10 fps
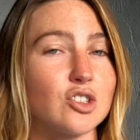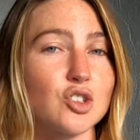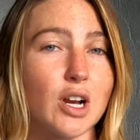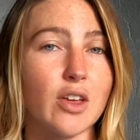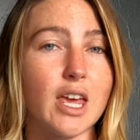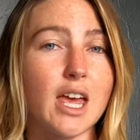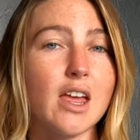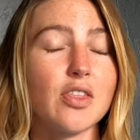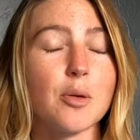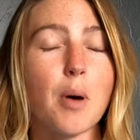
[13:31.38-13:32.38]

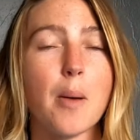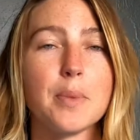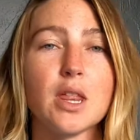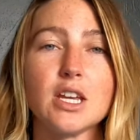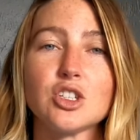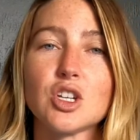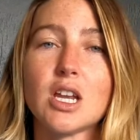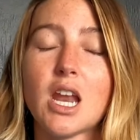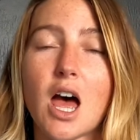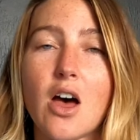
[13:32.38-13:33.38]
Australia, the
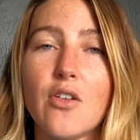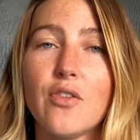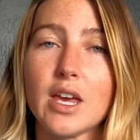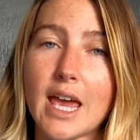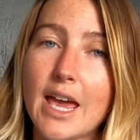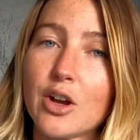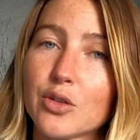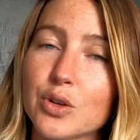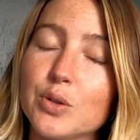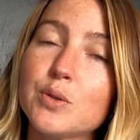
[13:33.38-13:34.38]
population of
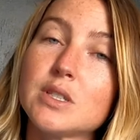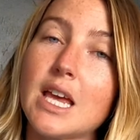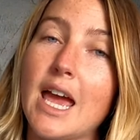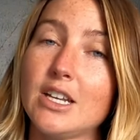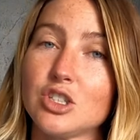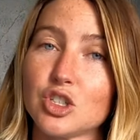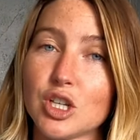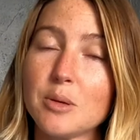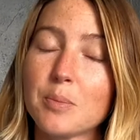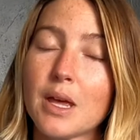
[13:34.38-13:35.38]
kangaroos and
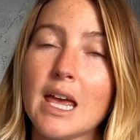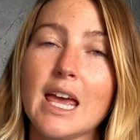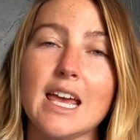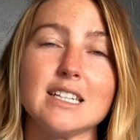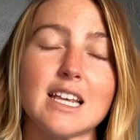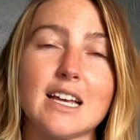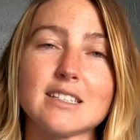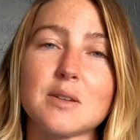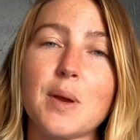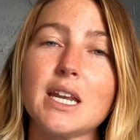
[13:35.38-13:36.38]
sheep is
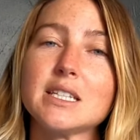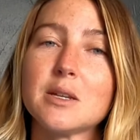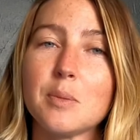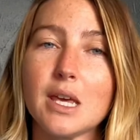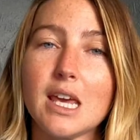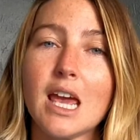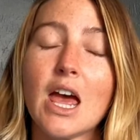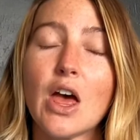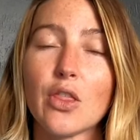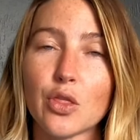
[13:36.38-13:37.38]
estimated to be
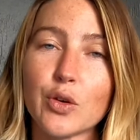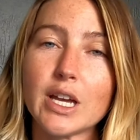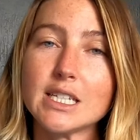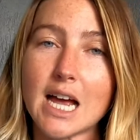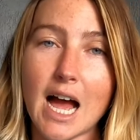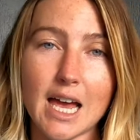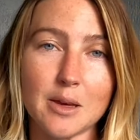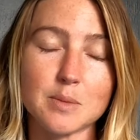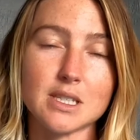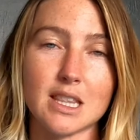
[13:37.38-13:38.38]
3
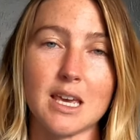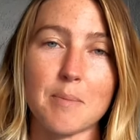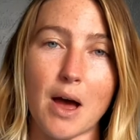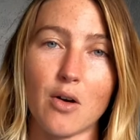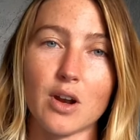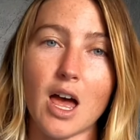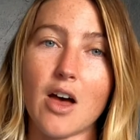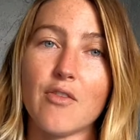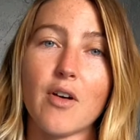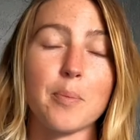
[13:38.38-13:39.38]
times the amount
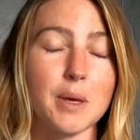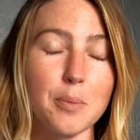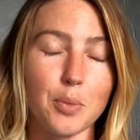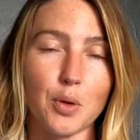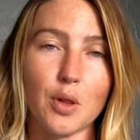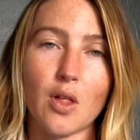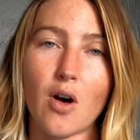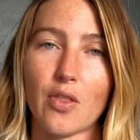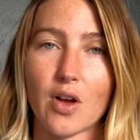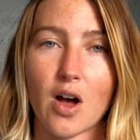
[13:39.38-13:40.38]
of people
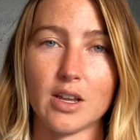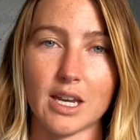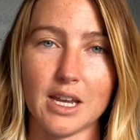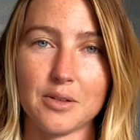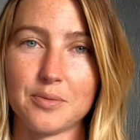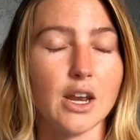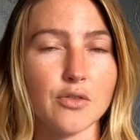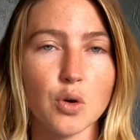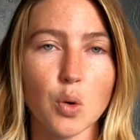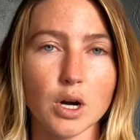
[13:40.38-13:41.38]
on the continent. And
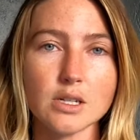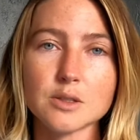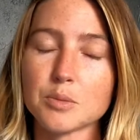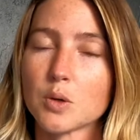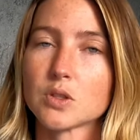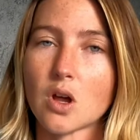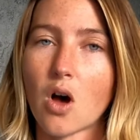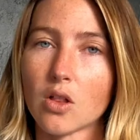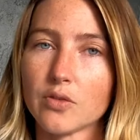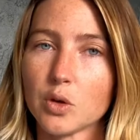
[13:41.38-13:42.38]
of course, most
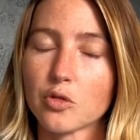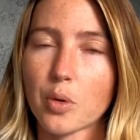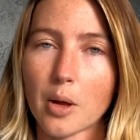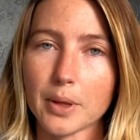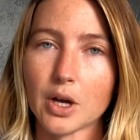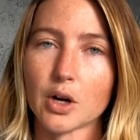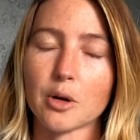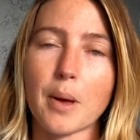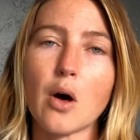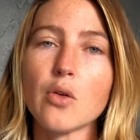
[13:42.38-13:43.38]
all of you have probably
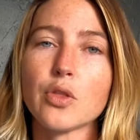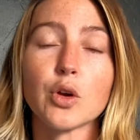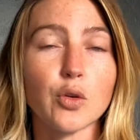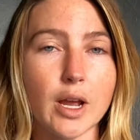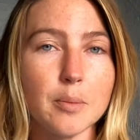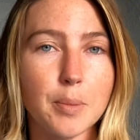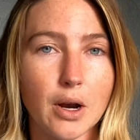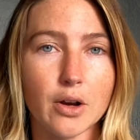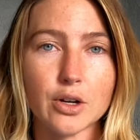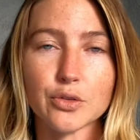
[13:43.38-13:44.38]
heard about the Great
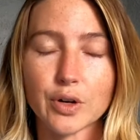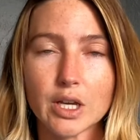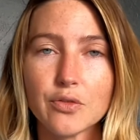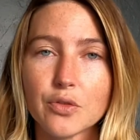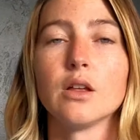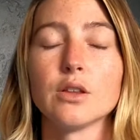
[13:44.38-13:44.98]
Barrier Reef,